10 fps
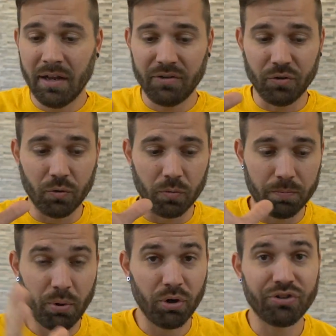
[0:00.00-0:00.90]
to
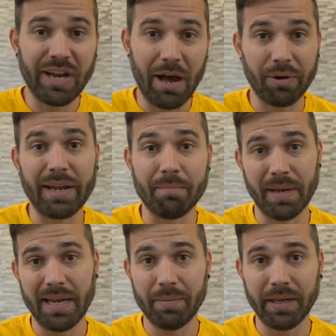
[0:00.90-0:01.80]
push out a
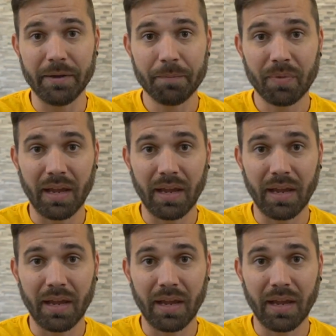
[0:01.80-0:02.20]
baby.